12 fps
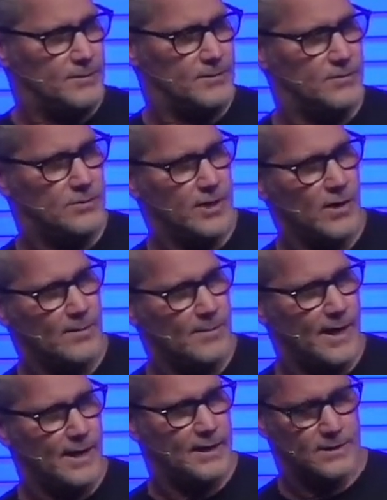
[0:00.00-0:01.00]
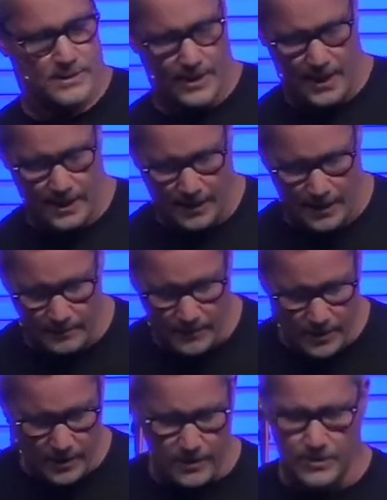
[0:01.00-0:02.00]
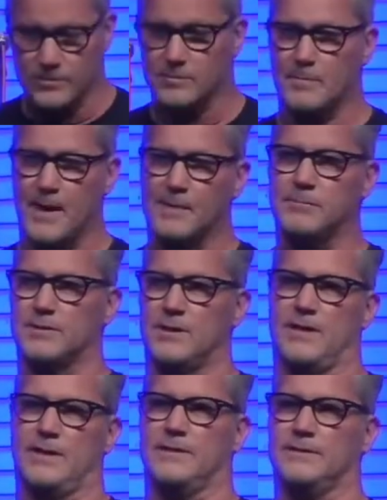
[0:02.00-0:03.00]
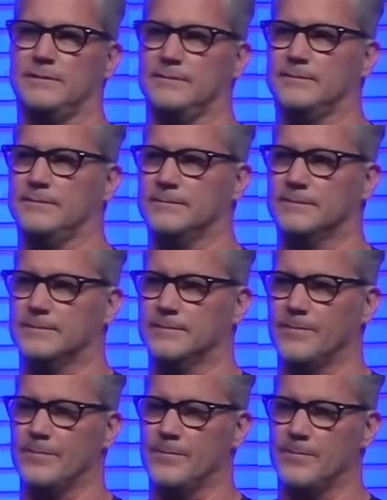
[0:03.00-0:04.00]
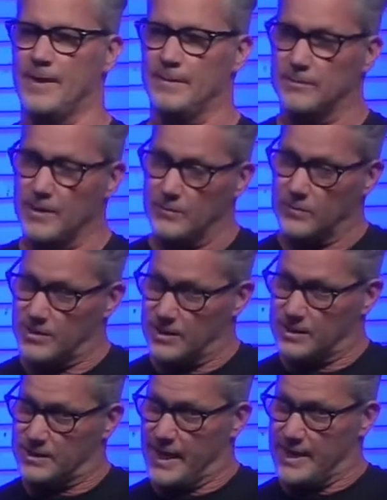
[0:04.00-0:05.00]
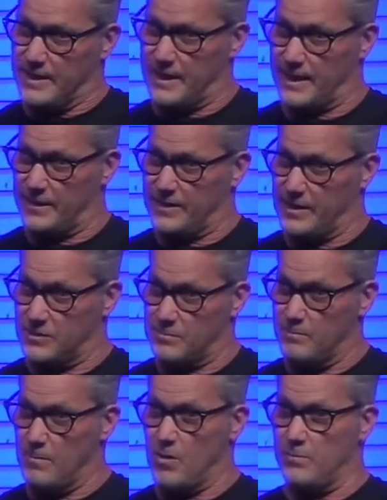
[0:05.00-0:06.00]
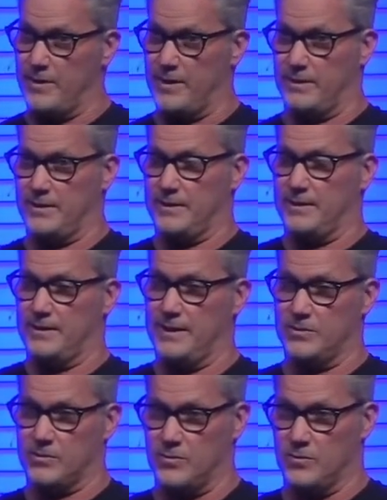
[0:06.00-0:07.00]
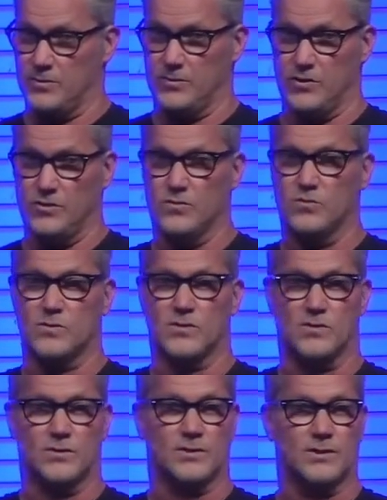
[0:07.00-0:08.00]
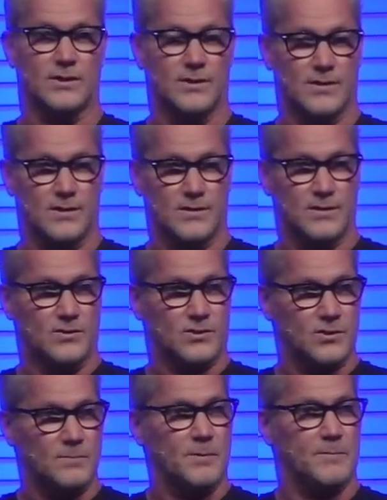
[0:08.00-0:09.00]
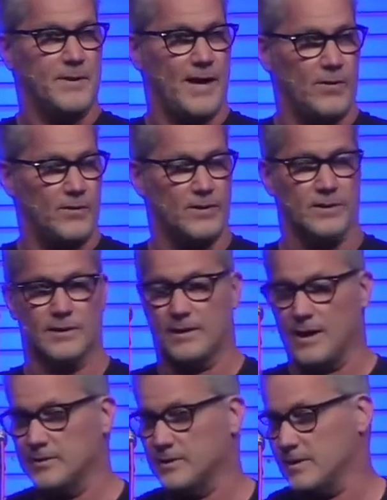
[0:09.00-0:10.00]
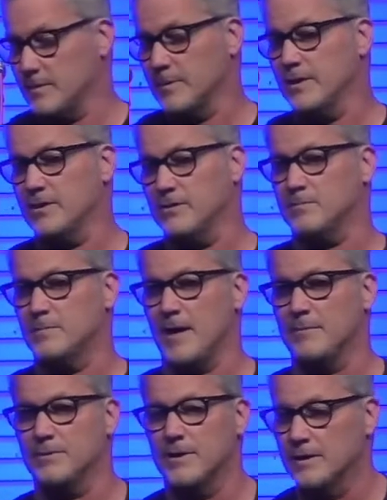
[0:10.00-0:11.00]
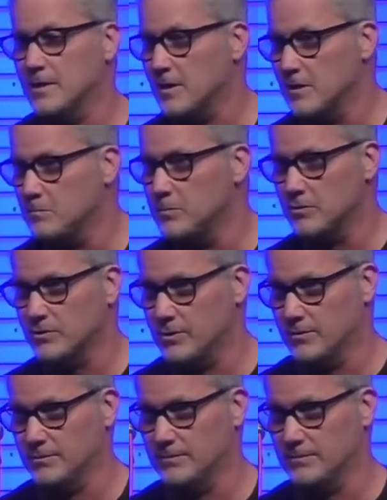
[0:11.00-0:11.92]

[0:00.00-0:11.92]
through Jeremiah, saying, I'm going to use Babylon. Babylon was ascending at this moment as the new world superpower. And God said, I'm going to use Babylon to humble you.